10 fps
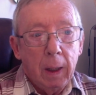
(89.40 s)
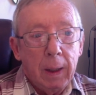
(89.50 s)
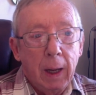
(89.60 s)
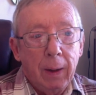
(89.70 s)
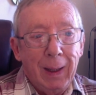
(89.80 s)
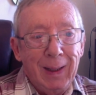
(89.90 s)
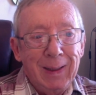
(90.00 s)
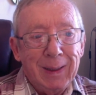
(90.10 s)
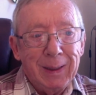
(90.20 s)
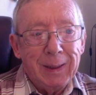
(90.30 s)
Now, in
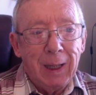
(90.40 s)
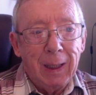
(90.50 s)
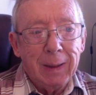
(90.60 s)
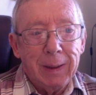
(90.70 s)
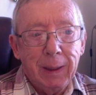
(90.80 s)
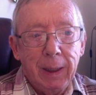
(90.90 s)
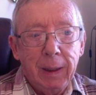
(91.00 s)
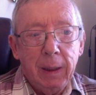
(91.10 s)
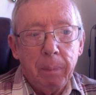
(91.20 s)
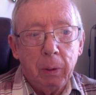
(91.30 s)
society
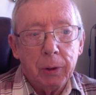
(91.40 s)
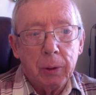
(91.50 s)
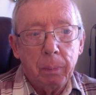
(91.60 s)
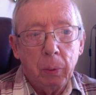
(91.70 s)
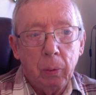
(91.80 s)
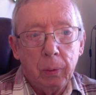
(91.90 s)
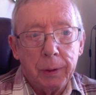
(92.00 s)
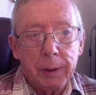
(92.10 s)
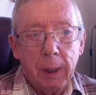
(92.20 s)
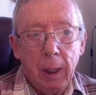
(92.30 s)
in the Apostle
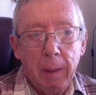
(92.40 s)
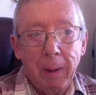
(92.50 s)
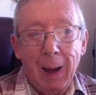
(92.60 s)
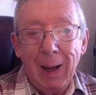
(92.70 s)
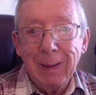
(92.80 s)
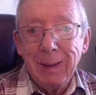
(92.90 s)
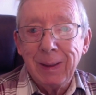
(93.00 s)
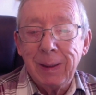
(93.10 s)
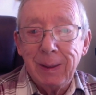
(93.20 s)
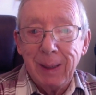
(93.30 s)
Paul's time,
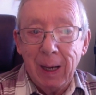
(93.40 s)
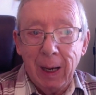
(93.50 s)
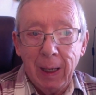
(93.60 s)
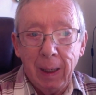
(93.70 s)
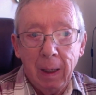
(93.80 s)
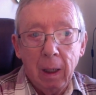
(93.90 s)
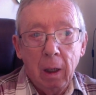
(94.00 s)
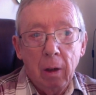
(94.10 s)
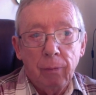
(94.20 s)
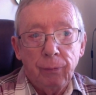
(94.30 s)
as today,
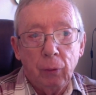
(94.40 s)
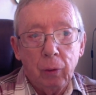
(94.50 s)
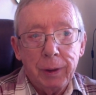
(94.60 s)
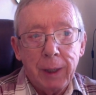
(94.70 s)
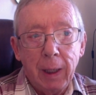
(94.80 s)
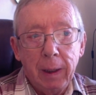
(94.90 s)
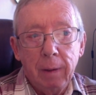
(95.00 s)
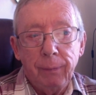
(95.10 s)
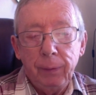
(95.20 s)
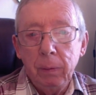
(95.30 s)
foretelling
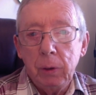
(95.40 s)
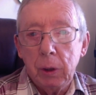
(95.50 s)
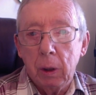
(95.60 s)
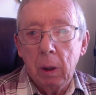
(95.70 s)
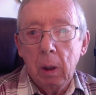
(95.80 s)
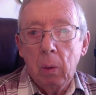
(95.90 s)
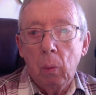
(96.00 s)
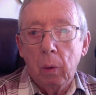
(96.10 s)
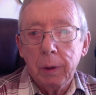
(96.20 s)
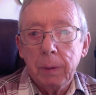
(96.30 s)
the future
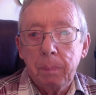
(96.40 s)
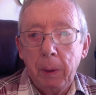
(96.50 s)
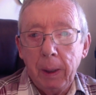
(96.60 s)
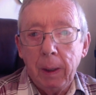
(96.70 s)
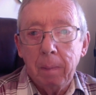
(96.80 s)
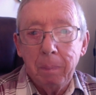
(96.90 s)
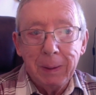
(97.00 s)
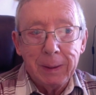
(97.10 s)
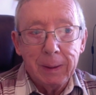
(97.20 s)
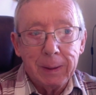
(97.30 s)
was big
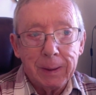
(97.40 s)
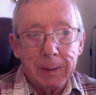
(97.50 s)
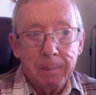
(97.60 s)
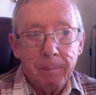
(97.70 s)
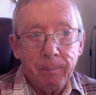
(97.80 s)
business.